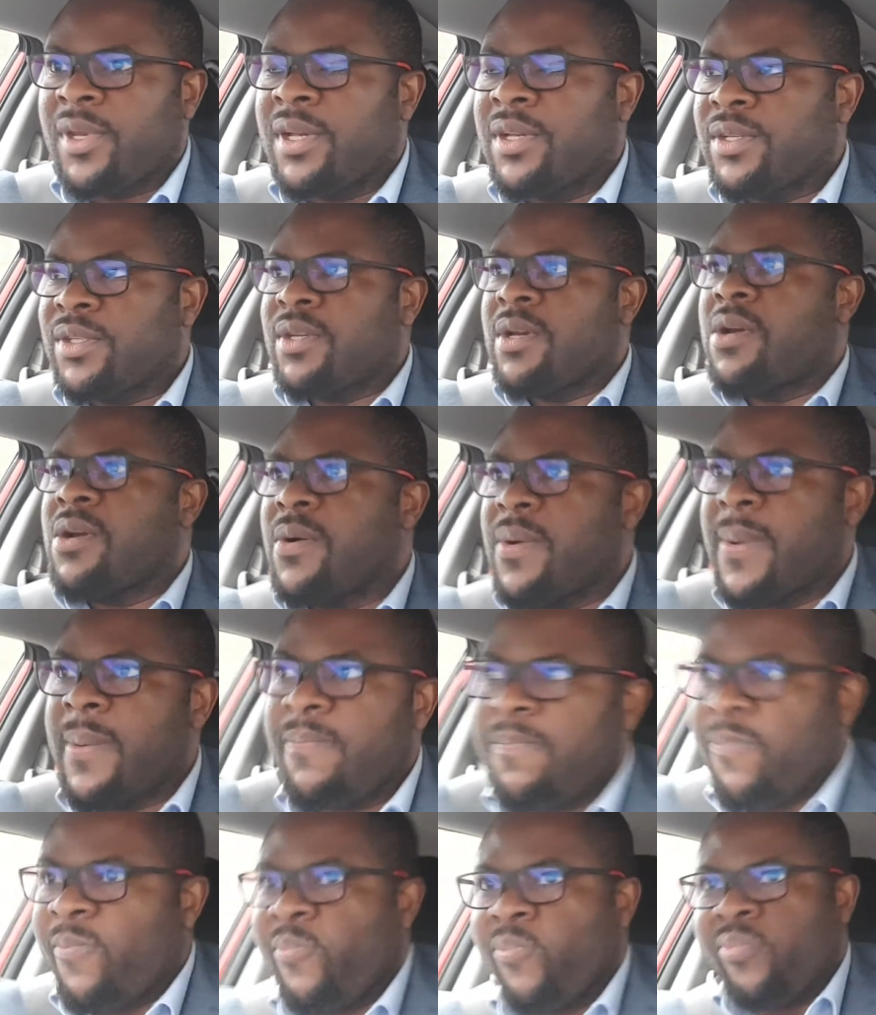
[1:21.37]
So,
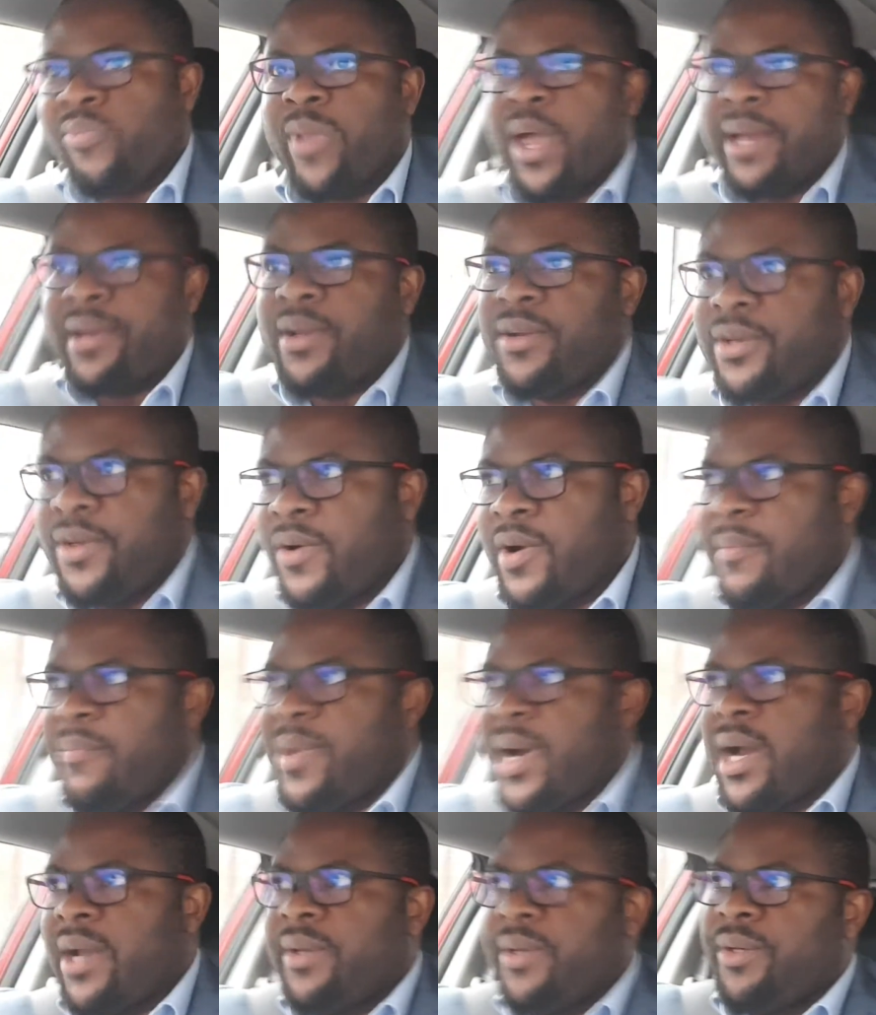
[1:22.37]
I don't know
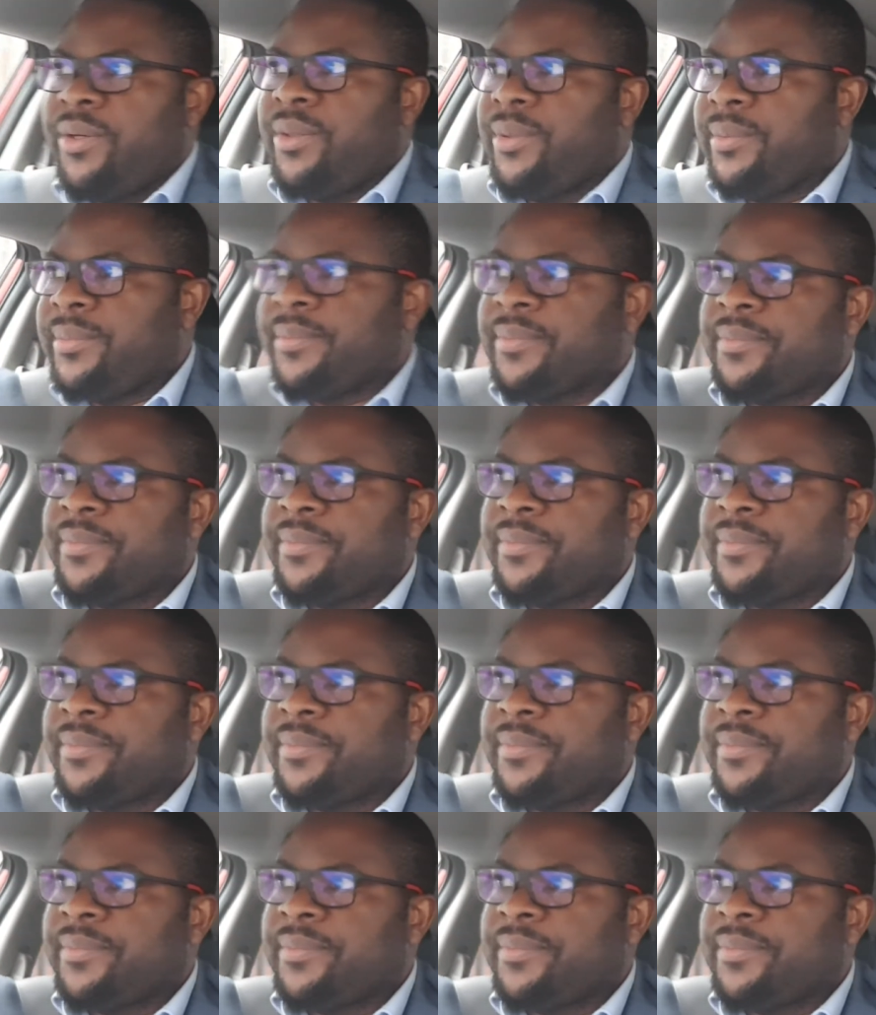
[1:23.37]
about you.